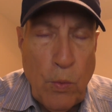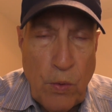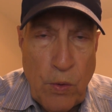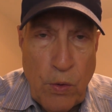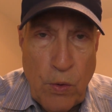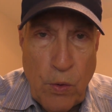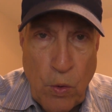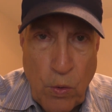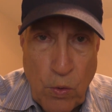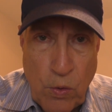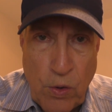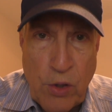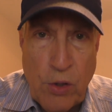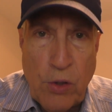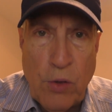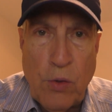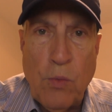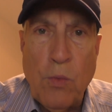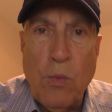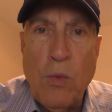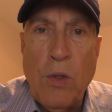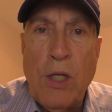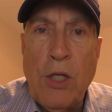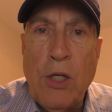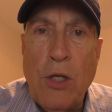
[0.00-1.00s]
noise
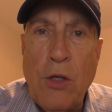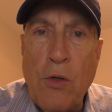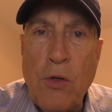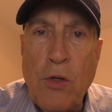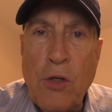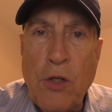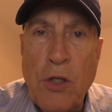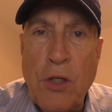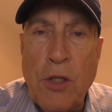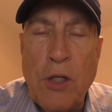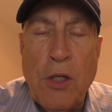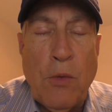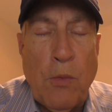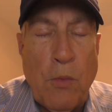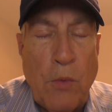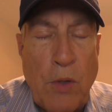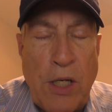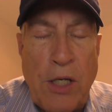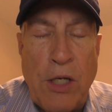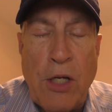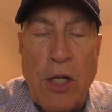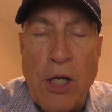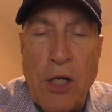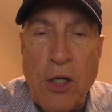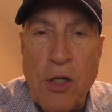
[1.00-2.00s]
reduction
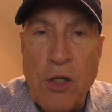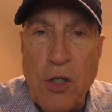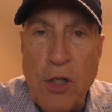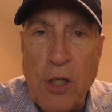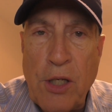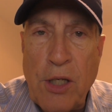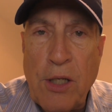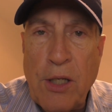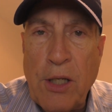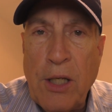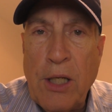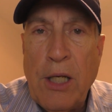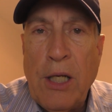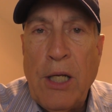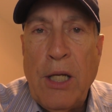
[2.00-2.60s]
reduction.